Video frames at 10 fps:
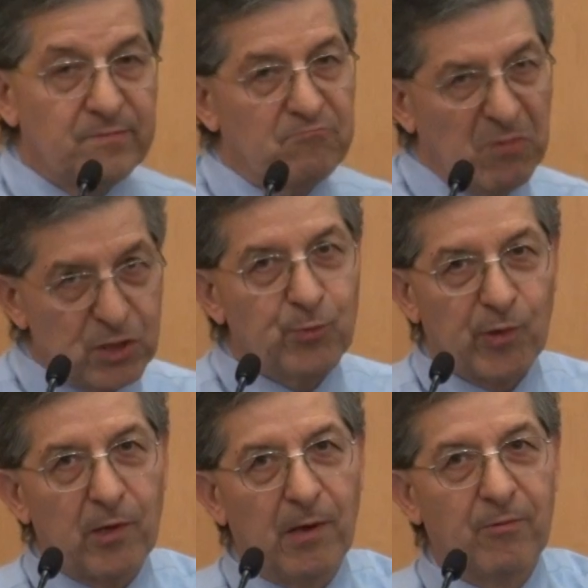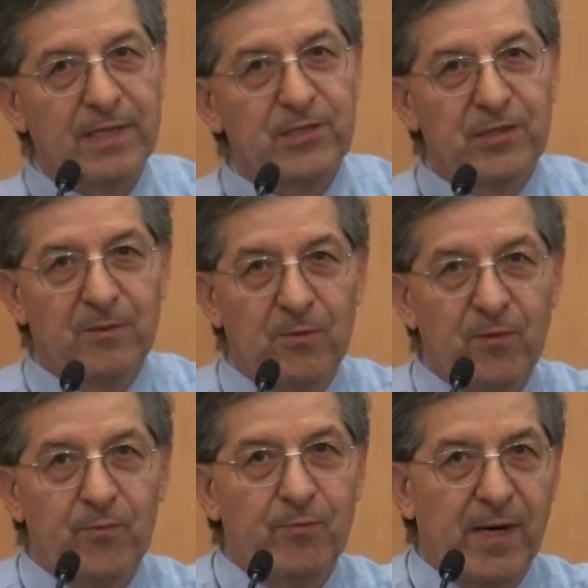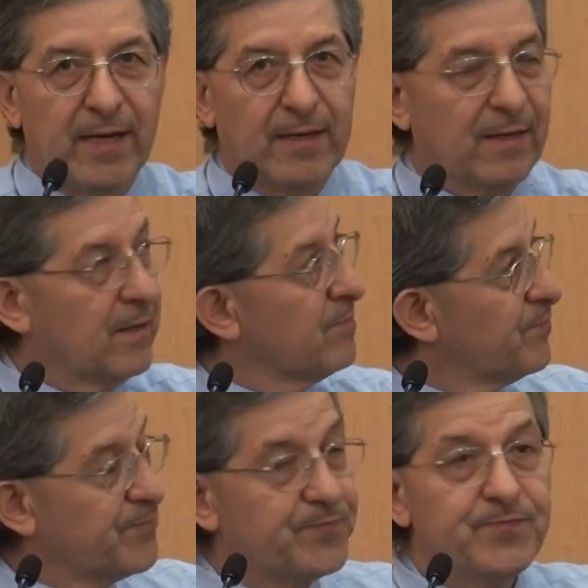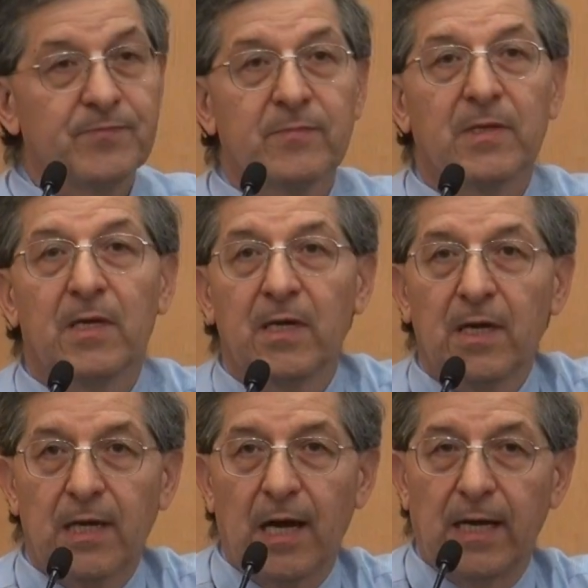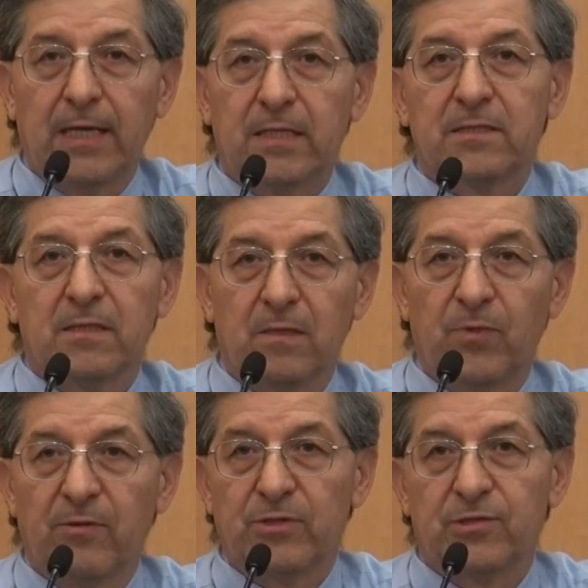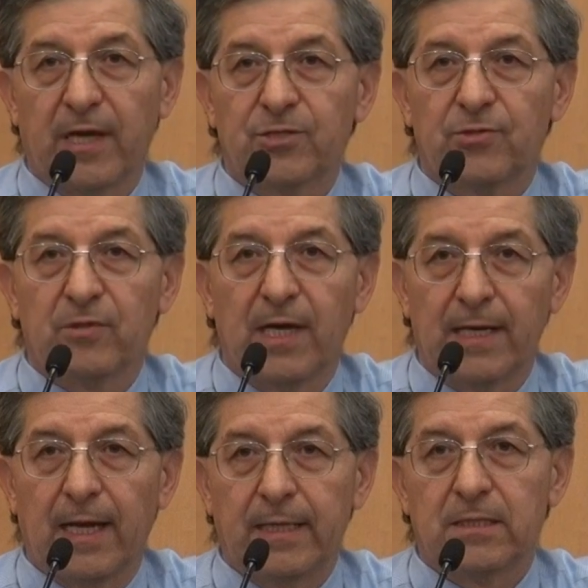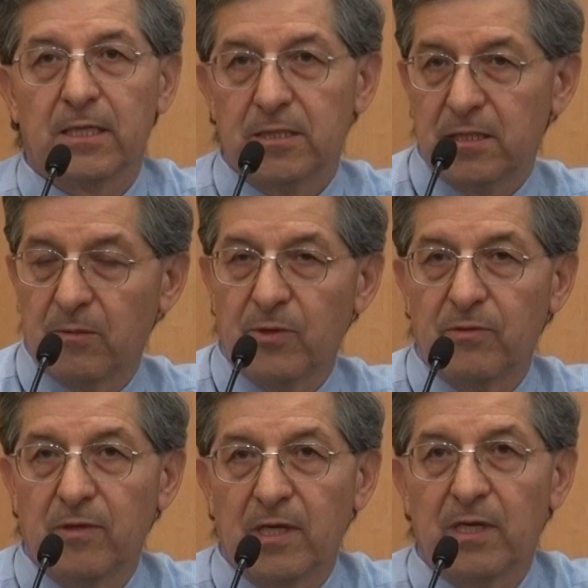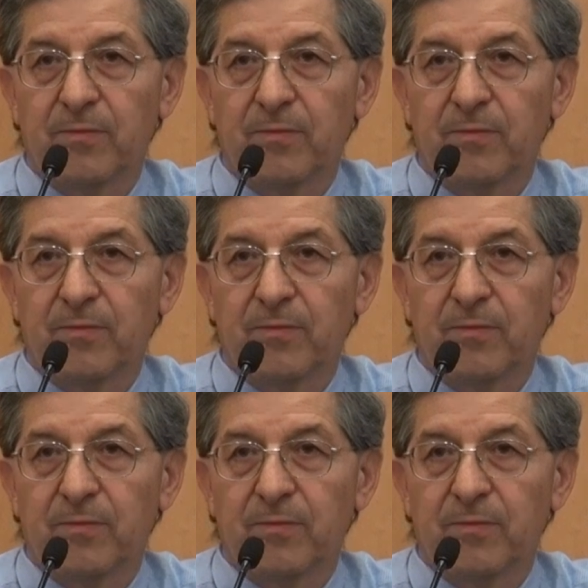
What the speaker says: Most probably some of my colleagues in the previous section highlighted some of the